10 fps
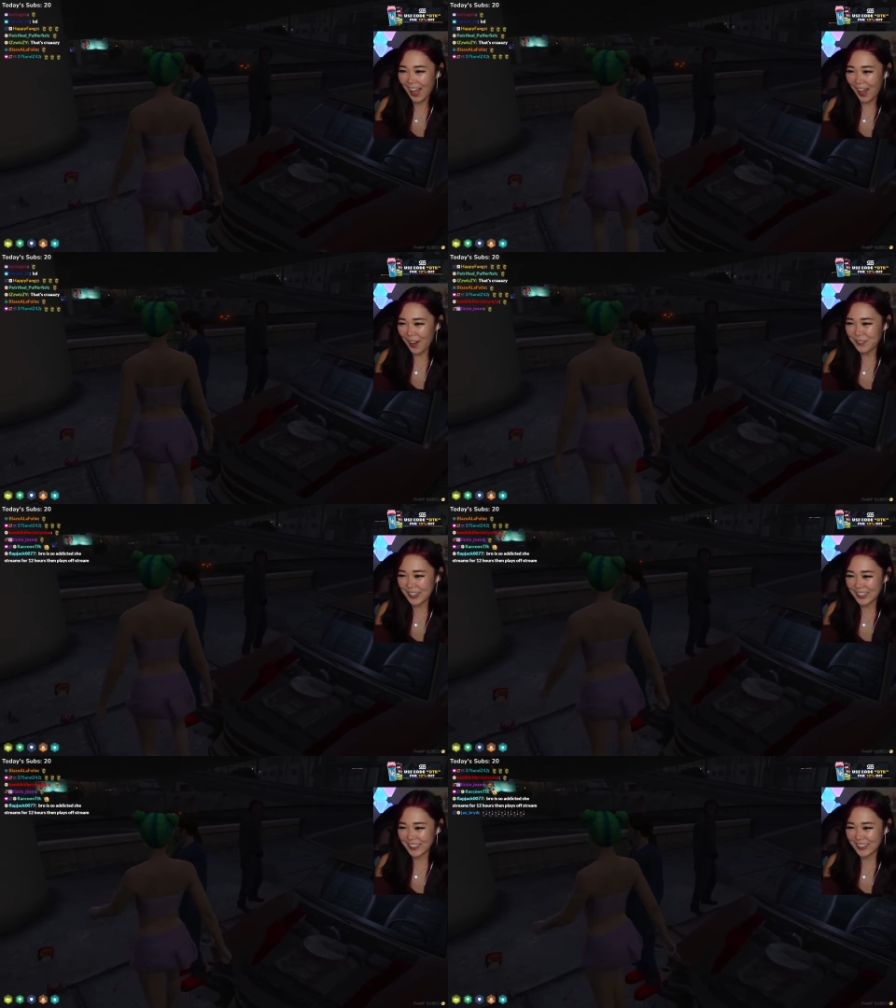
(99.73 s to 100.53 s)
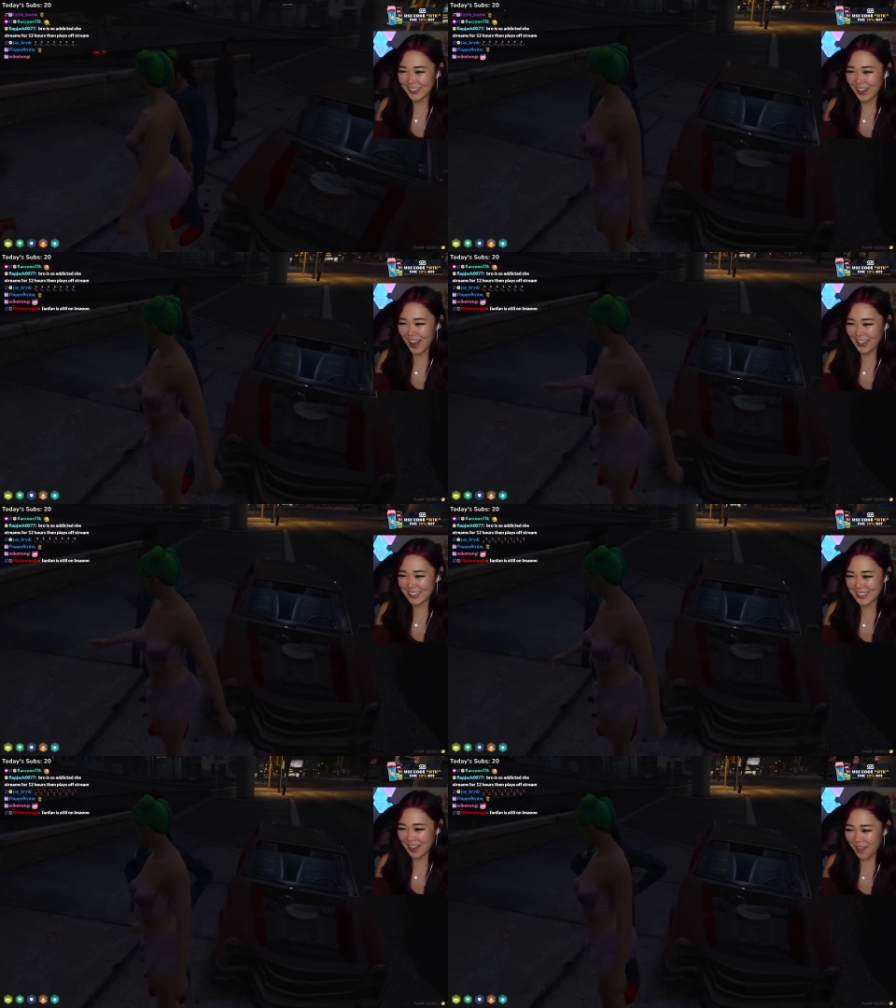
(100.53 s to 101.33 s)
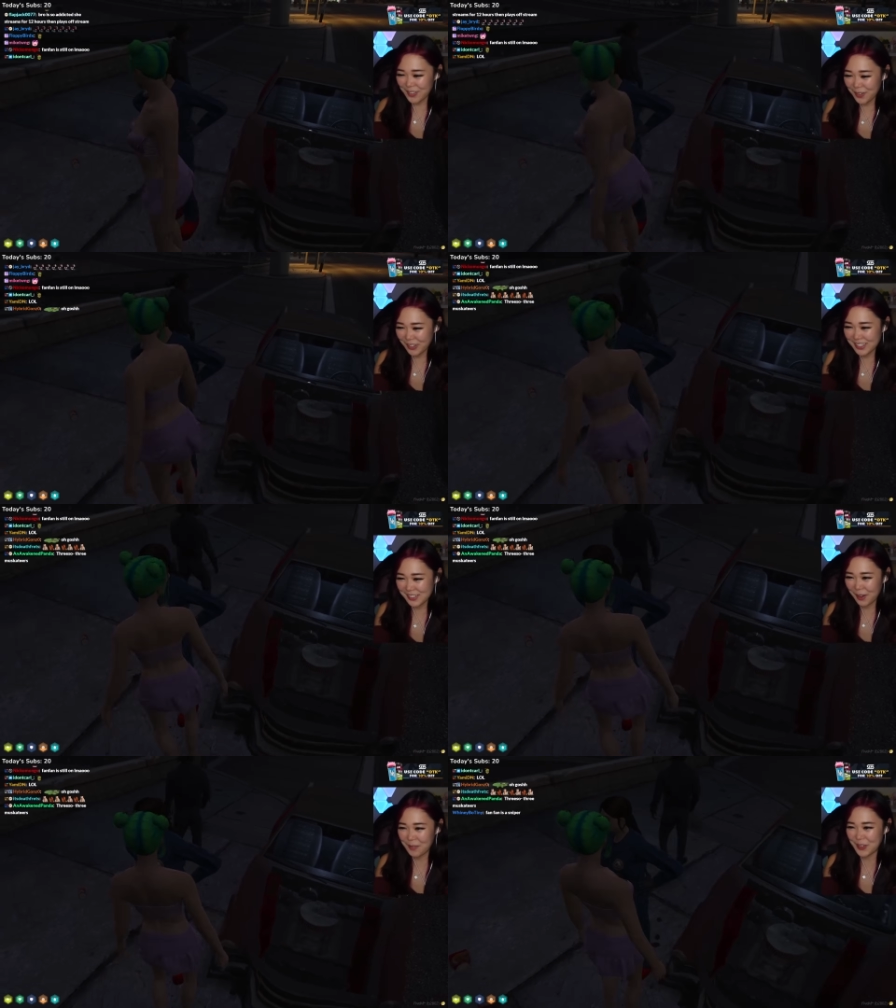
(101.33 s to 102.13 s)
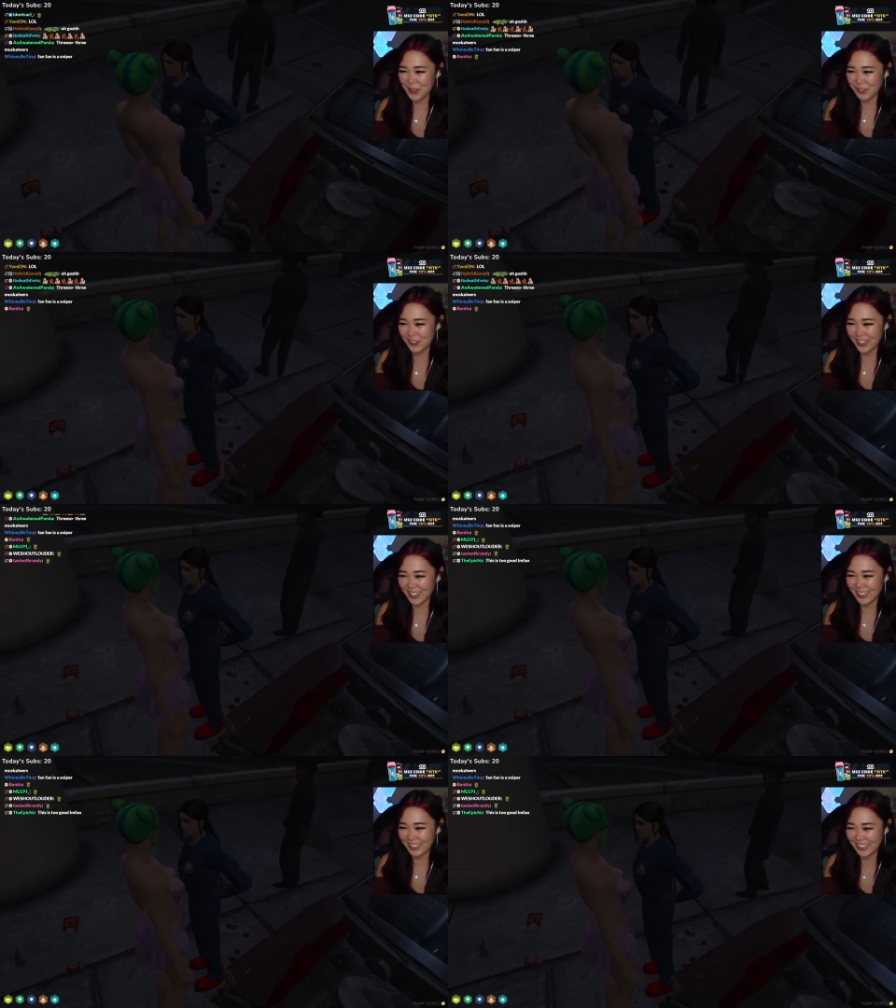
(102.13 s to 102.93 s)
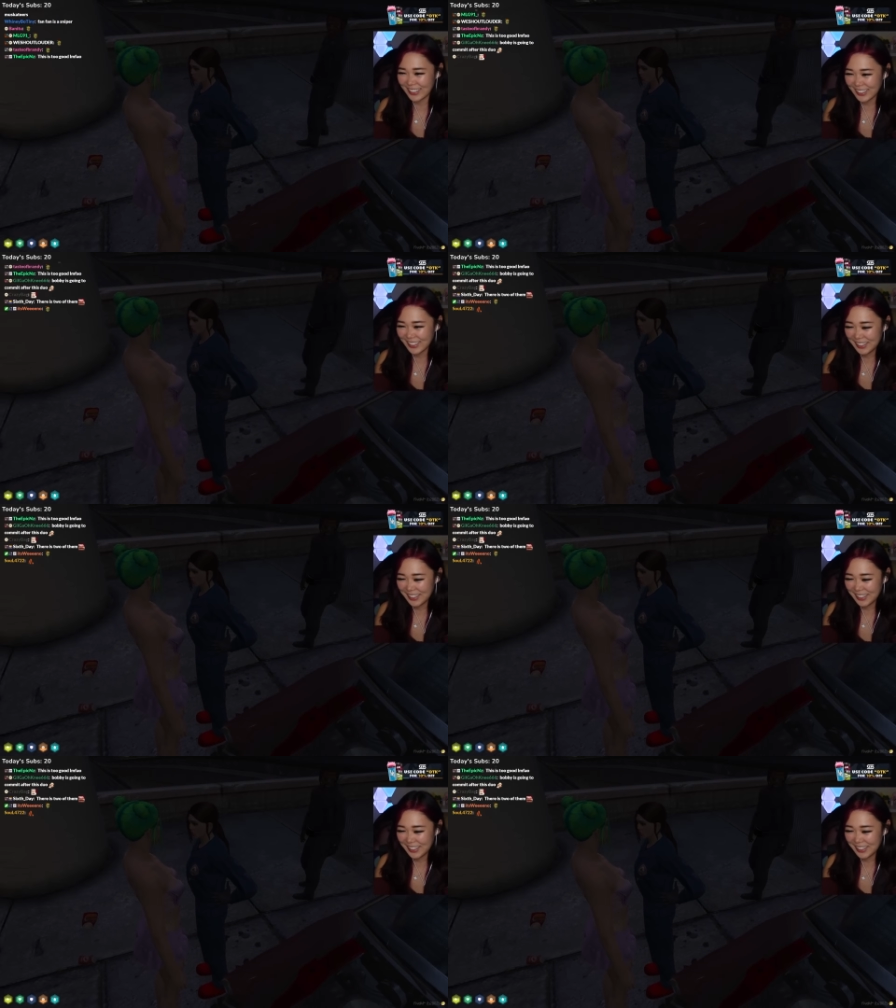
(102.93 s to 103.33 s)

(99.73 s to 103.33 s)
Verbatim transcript: So y'all don't oh know each other. God, stop. You are so beautiful.